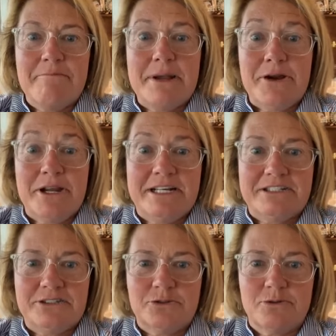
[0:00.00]
Marion
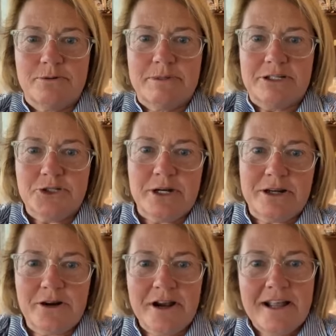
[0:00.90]
is a school
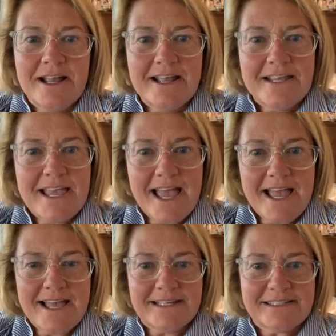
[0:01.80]
administrator.
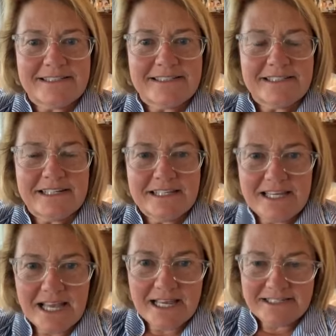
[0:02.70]
Yes,
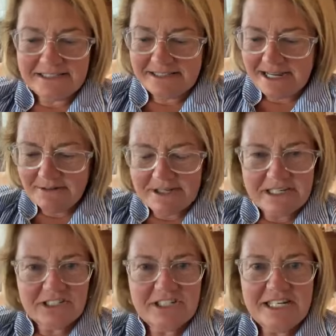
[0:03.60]
yes. They
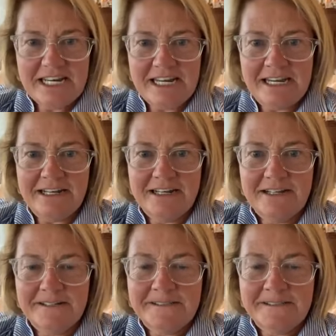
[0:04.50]
just need